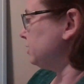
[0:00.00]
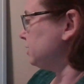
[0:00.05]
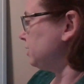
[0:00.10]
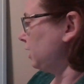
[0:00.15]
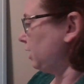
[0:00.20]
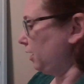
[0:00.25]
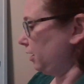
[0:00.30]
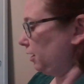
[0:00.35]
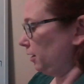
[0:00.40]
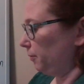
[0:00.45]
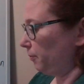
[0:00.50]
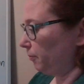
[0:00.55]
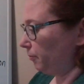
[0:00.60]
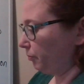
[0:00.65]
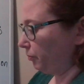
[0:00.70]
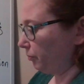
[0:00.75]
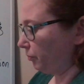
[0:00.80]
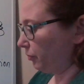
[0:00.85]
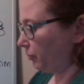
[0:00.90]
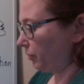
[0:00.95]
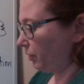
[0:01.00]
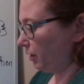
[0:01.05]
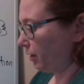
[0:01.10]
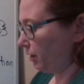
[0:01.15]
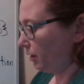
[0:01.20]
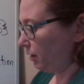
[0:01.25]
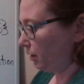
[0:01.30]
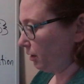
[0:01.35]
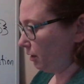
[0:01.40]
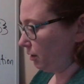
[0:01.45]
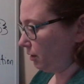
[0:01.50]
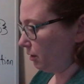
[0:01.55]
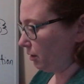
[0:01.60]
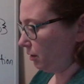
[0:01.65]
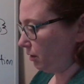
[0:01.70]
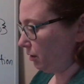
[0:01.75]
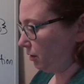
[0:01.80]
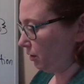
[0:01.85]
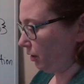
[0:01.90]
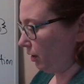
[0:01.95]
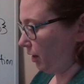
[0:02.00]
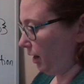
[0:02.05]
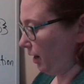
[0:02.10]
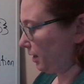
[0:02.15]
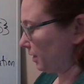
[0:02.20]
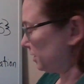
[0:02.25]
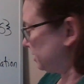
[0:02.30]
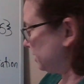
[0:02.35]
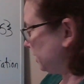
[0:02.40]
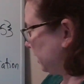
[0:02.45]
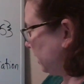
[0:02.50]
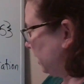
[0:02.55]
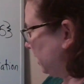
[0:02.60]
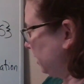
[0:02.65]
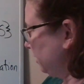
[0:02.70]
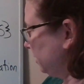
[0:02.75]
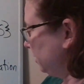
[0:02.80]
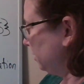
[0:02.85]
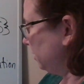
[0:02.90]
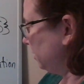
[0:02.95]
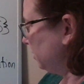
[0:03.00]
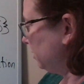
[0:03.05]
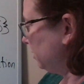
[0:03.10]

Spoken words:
to say your X again.